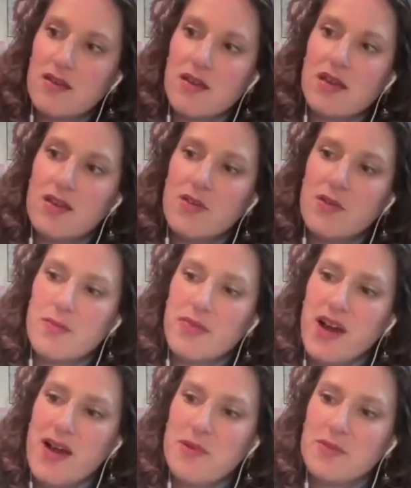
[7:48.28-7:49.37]
And you can
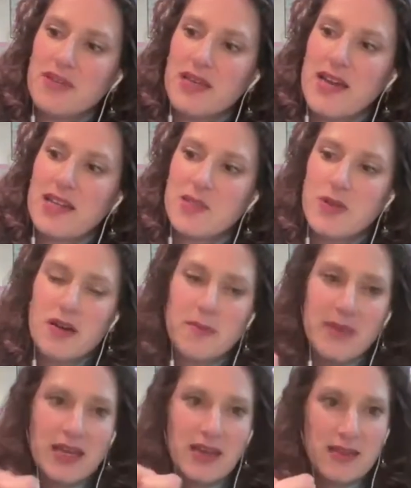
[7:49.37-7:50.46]
probably guess we are
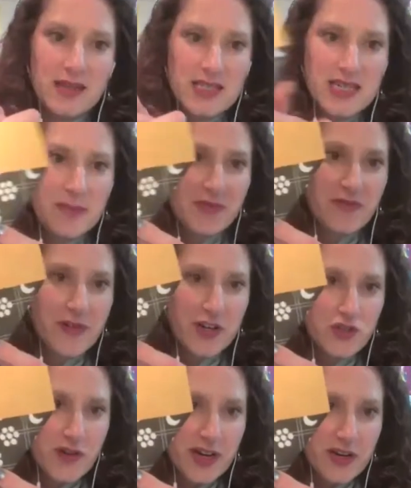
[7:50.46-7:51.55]
making the tip of our
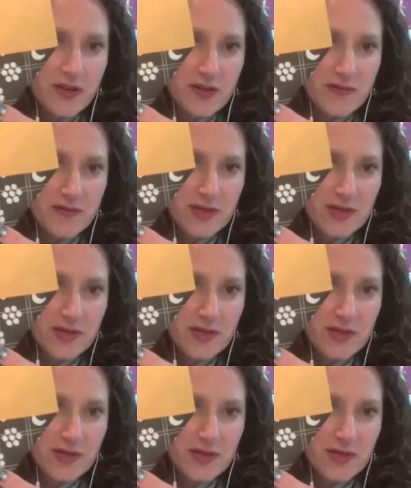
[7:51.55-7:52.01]
dreidel.